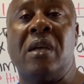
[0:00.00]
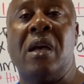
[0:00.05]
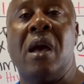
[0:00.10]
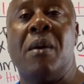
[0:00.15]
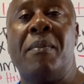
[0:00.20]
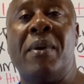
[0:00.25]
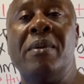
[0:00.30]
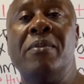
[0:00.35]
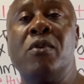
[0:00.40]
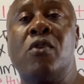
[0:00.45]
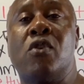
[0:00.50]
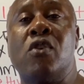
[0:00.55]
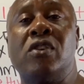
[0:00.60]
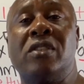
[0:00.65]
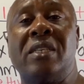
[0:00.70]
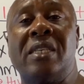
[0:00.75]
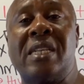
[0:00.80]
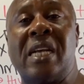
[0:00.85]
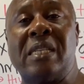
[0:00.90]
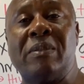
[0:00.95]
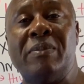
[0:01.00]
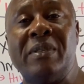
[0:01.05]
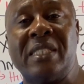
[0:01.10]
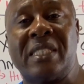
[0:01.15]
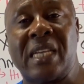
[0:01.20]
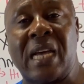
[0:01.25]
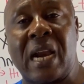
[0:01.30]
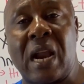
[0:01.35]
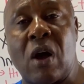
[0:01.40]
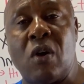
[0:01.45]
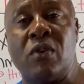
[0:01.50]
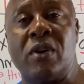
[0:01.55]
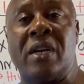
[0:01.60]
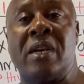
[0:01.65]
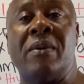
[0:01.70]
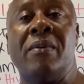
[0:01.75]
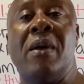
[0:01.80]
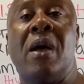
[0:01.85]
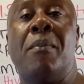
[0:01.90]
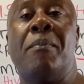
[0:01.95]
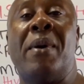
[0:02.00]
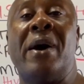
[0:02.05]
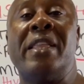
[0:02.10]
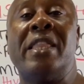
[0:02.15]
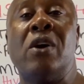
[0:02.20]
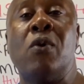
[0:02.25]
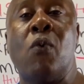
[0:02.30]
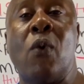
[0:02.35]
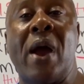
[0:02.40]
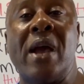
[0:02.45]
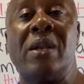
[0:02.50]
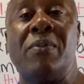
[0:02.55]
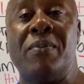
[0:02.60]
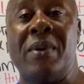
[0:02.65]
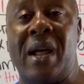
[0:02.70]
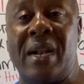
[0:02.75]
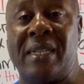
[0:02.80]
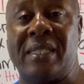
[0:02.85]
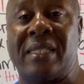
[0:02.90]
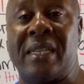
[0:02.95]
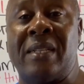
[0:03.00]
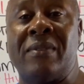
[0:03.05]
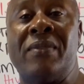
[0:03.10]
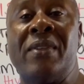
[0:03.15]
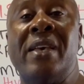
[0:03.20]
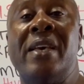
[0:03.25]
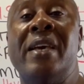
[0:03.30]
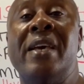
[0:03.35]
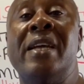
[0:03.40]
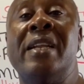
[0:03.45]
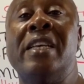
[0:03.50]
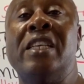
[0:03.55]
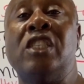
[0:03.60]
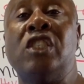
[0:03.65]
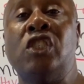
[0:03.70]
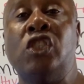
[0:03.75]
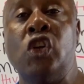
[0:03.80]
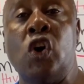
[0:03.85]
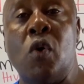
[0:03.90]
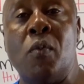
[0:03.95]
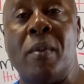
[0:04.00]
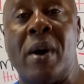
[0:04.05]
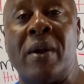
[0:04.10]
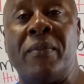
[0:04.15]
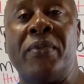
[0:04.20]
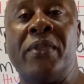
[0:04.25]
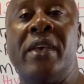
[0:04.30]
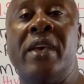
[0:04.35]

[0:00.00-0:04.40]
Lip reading: but because it has been surrounded by the white blood cell, it is dormant.